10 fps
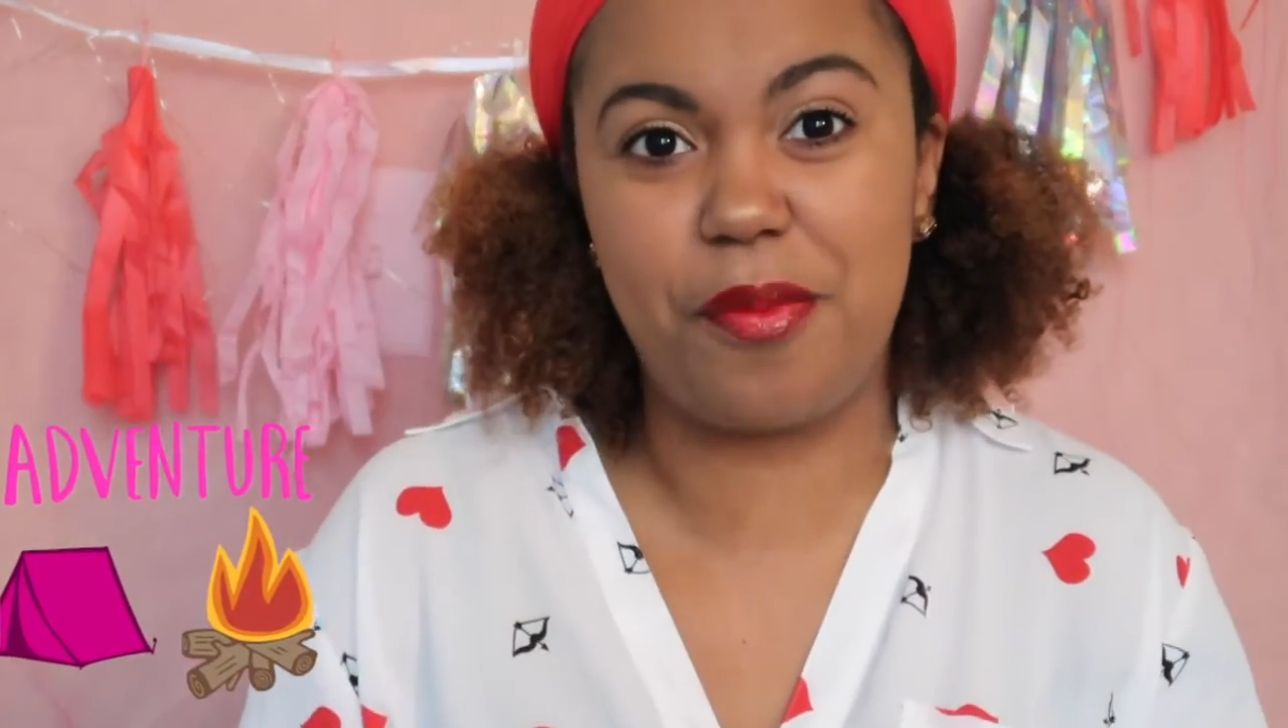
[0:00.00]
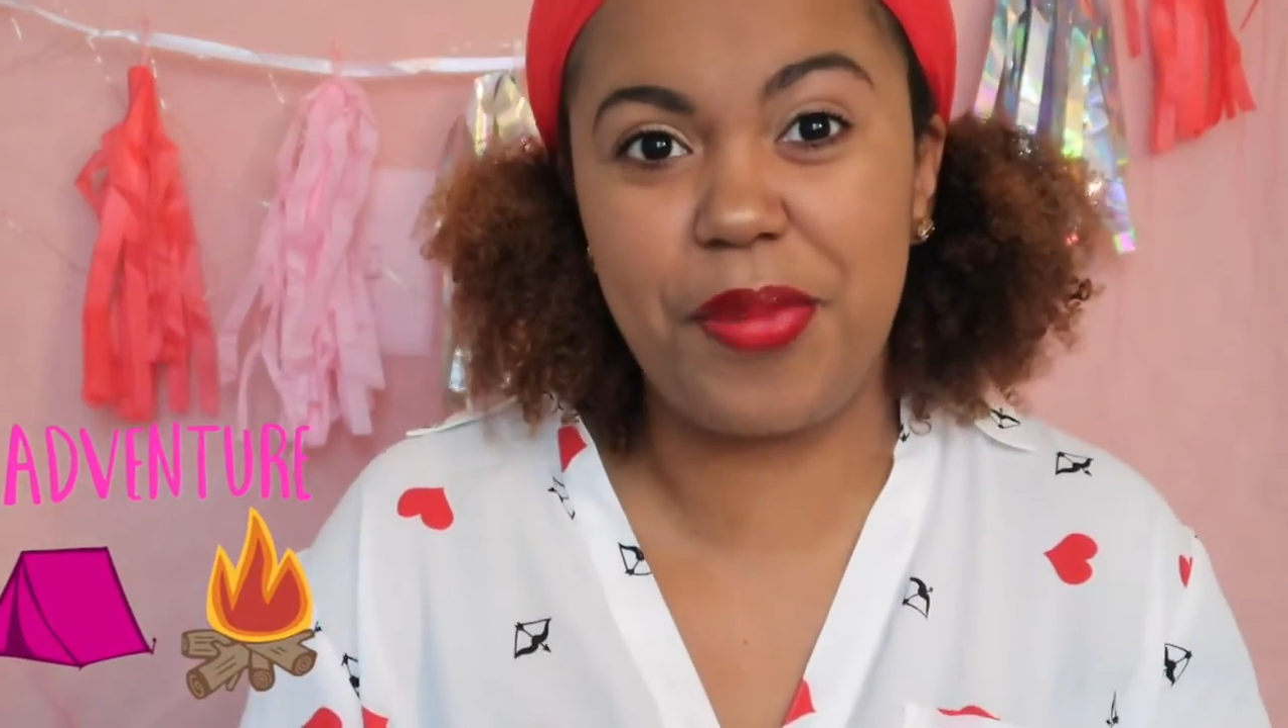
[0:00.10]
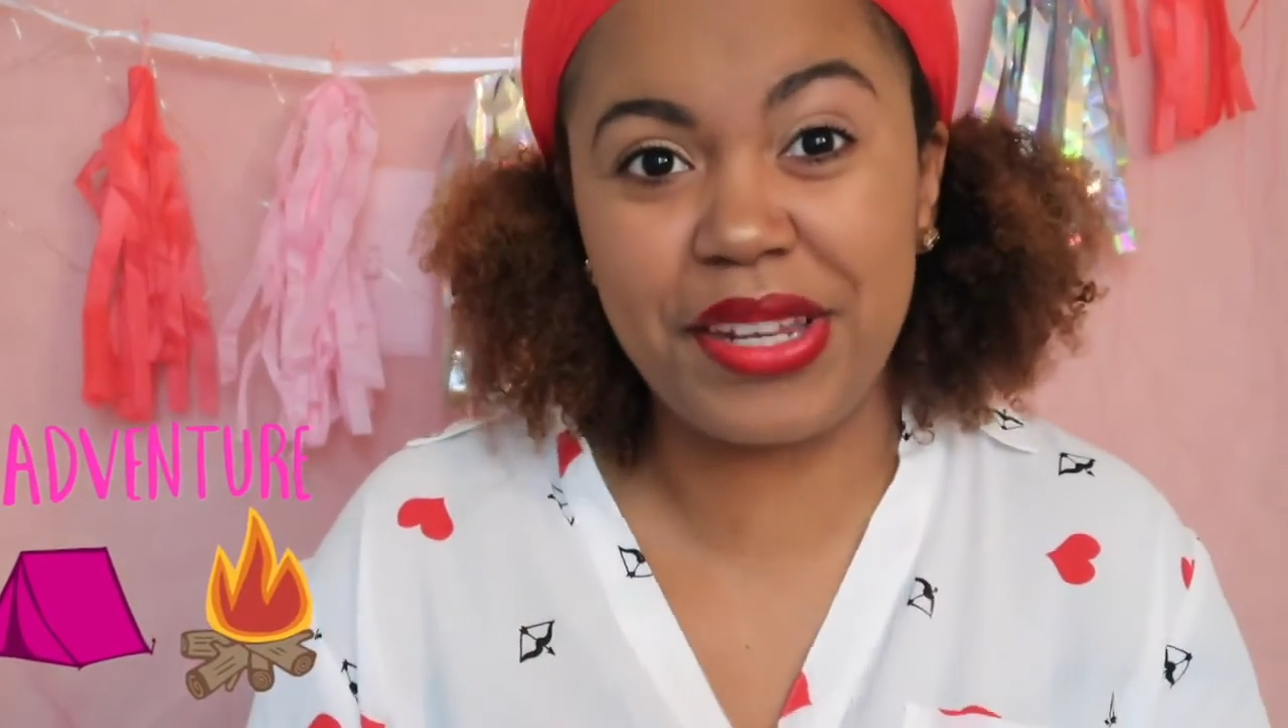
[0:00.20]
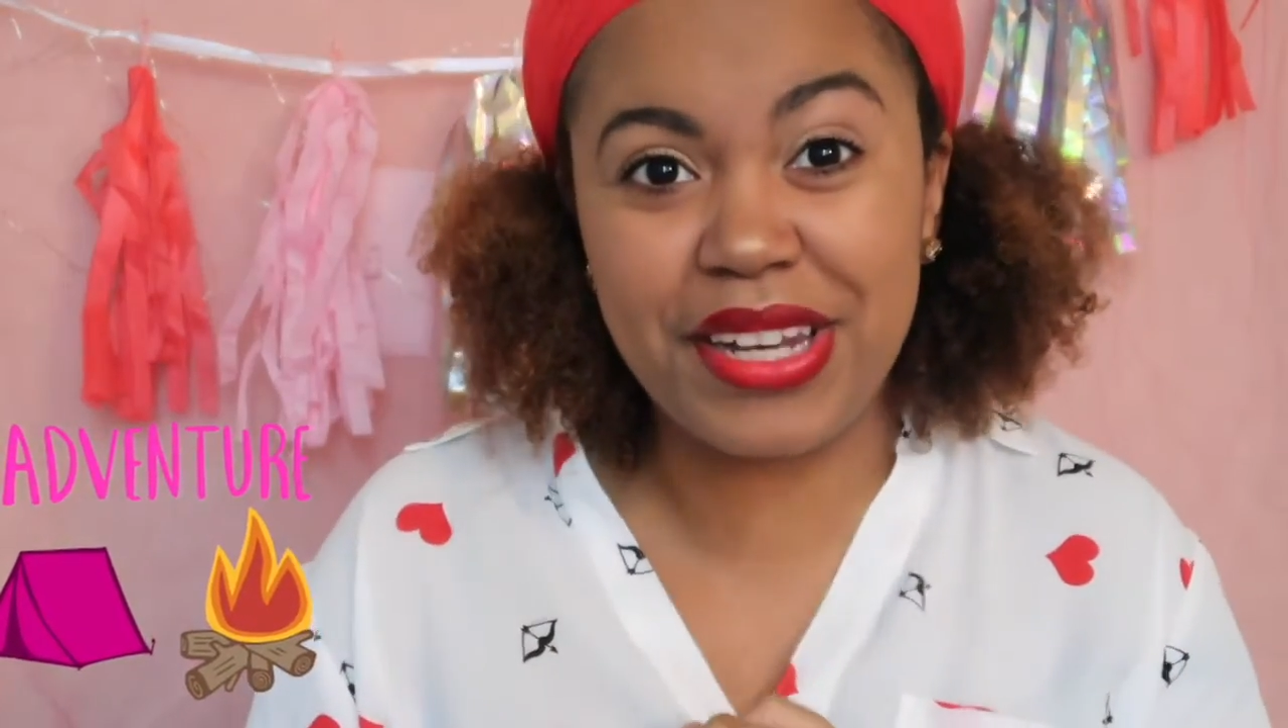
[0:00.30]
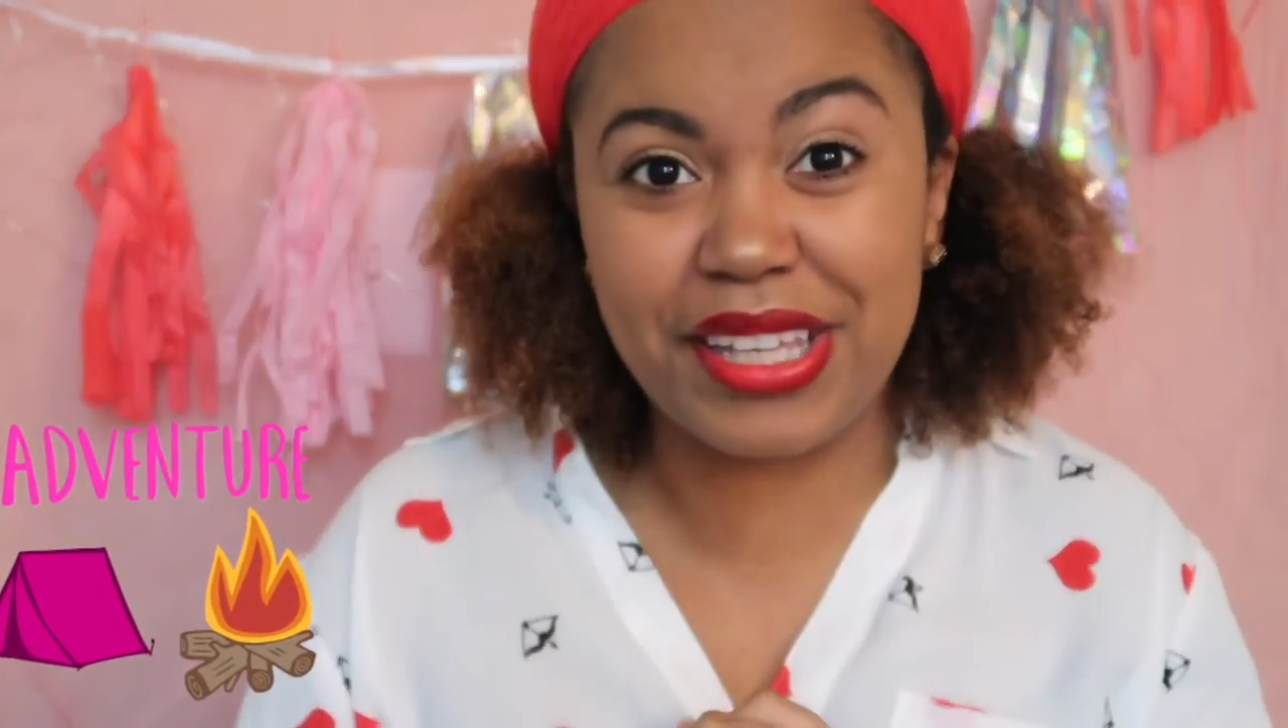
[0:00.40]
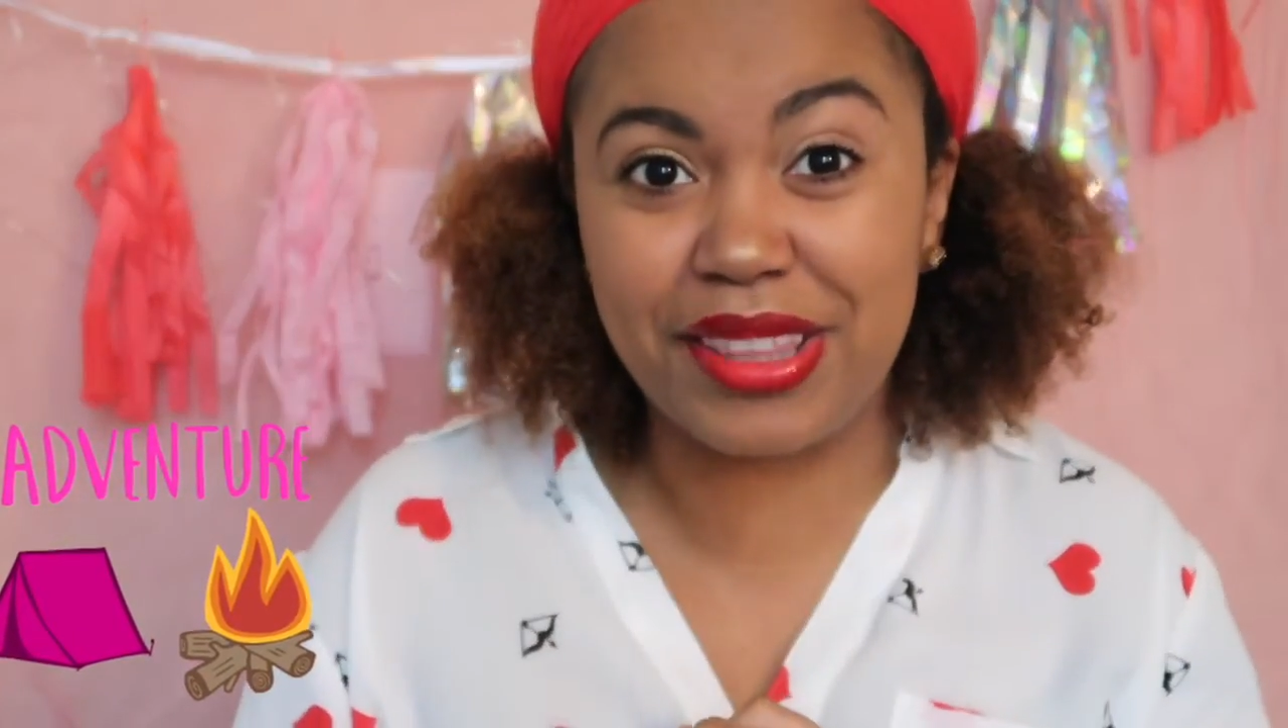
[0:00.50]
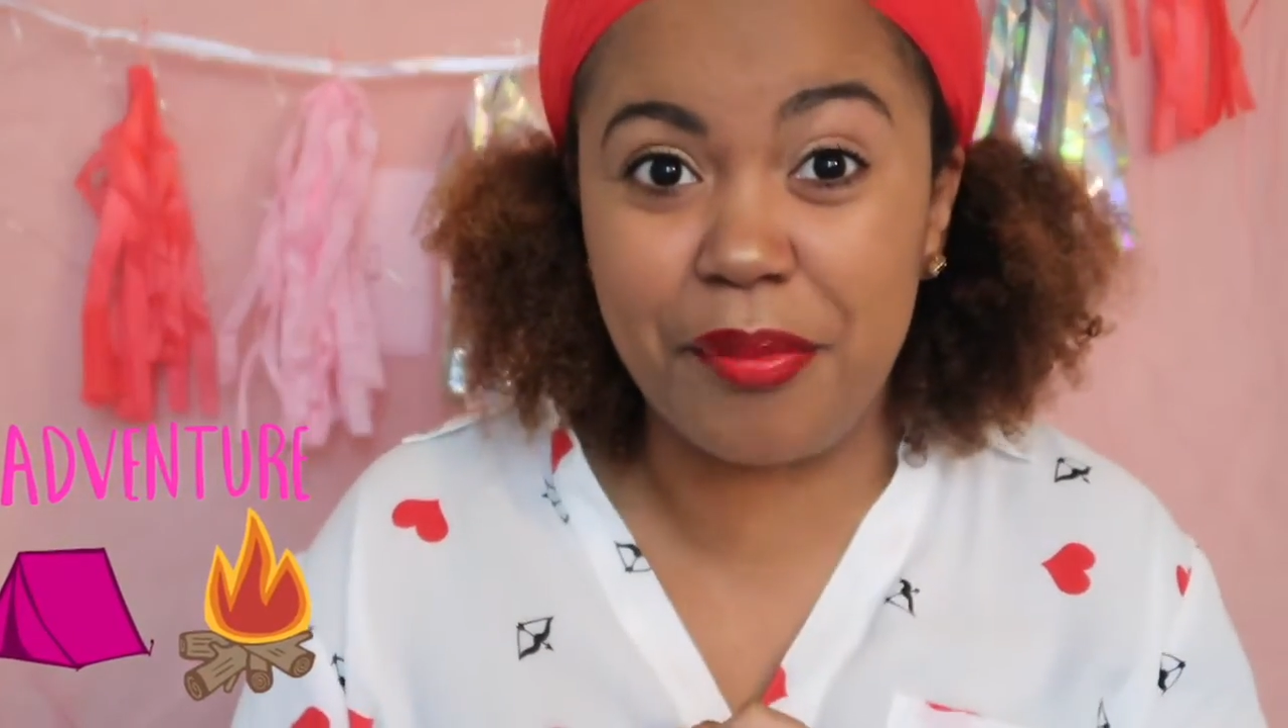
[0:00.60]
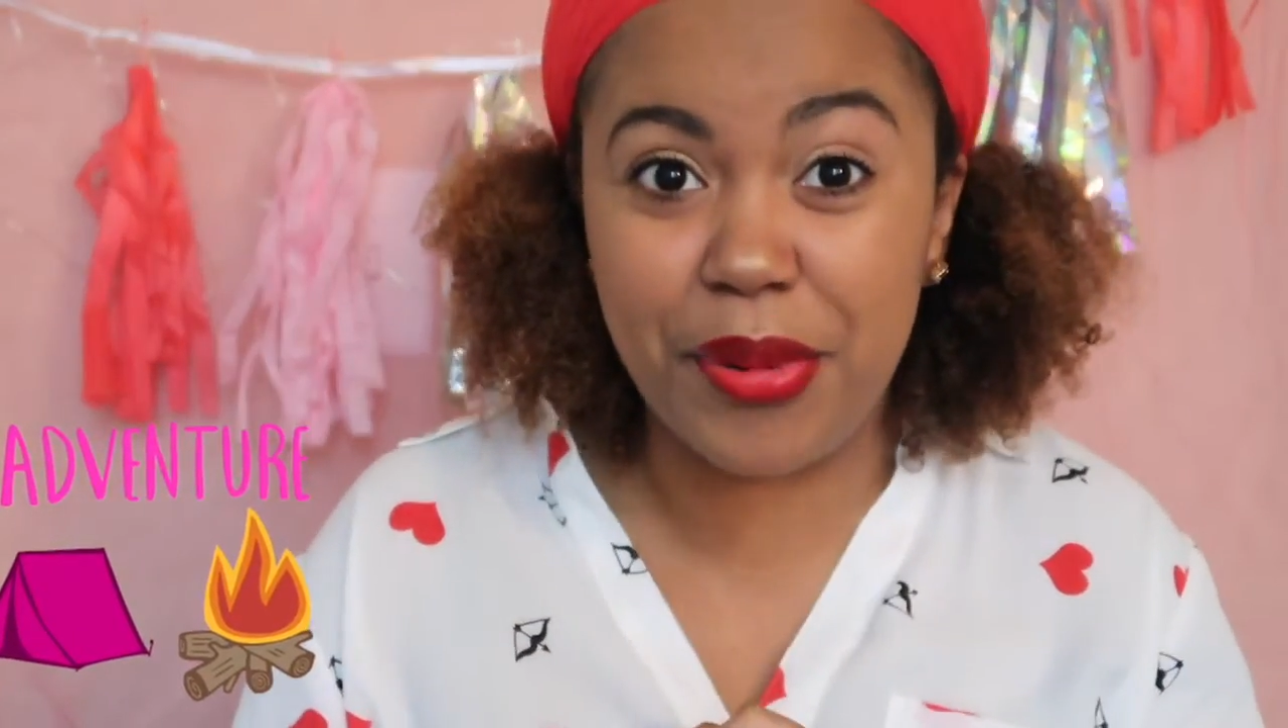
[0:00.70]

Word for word: little picnic in